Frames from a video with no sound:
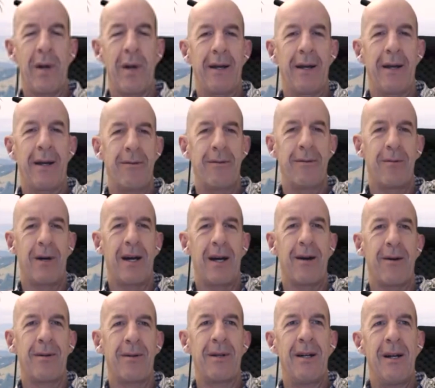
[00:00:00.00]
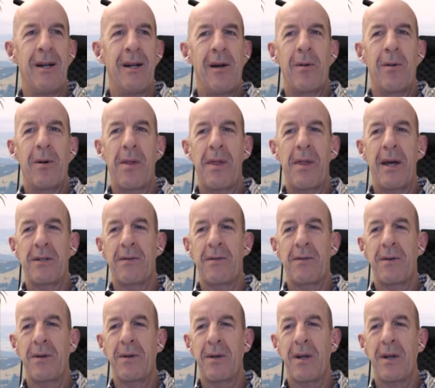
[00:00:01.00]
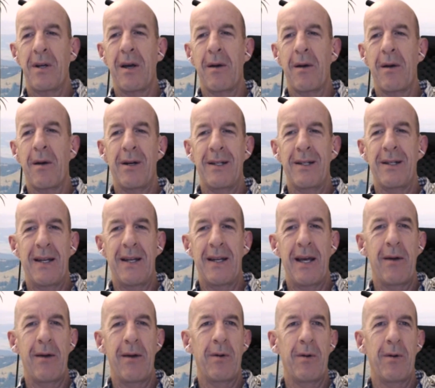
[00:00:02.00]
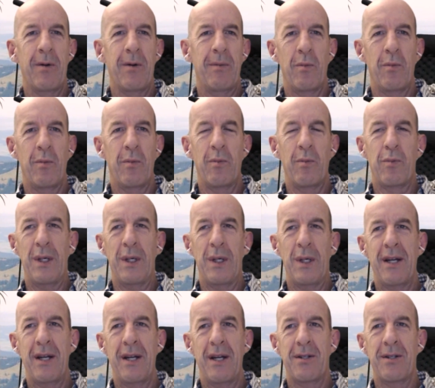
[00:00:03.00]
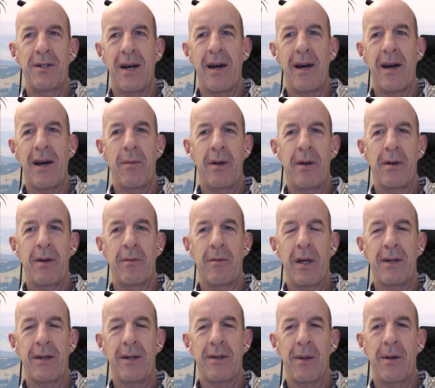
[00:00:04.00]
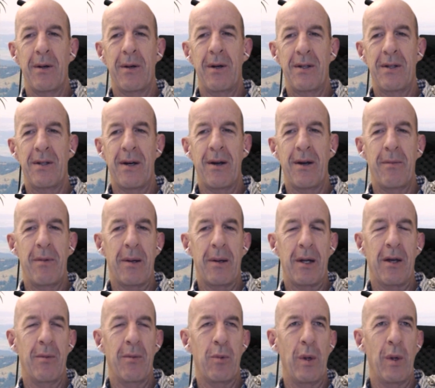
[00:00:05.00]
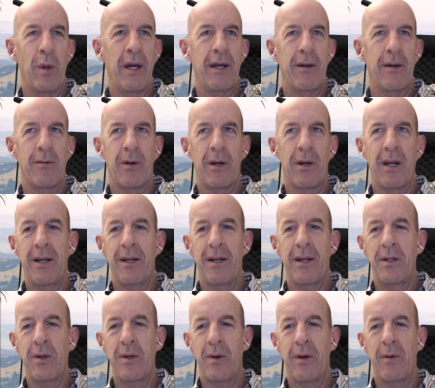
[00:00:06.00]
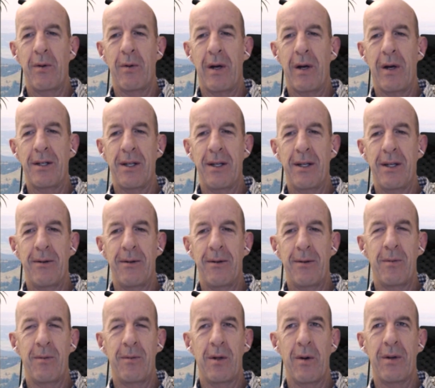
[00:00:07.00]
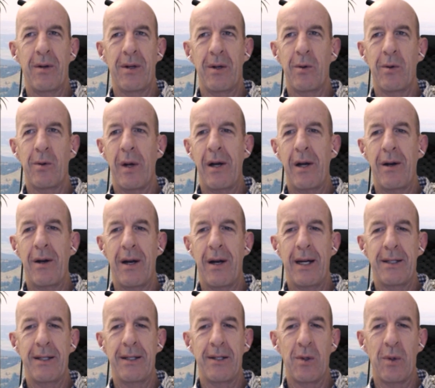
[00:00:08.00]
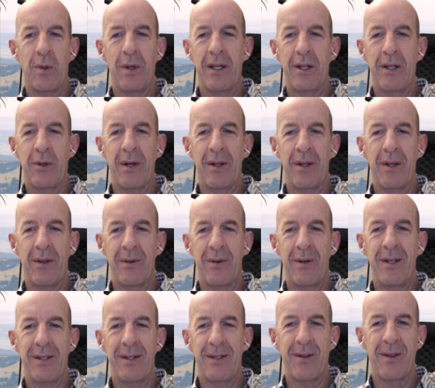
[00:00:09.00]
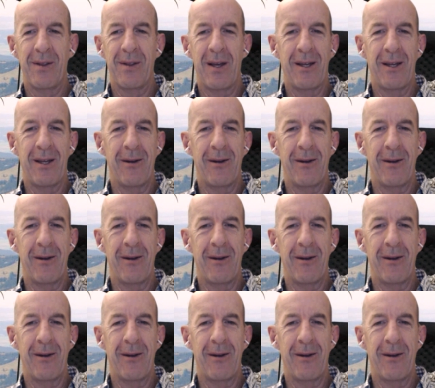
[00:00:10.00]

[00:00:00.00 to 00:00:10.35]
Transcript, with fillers: Wow. Well, thanks for coming on today. We appreciate your time and got to learn a ton about Kapwing, and we're going to enjoy watching you go to greater heights in twenty twenty-three. So thank you.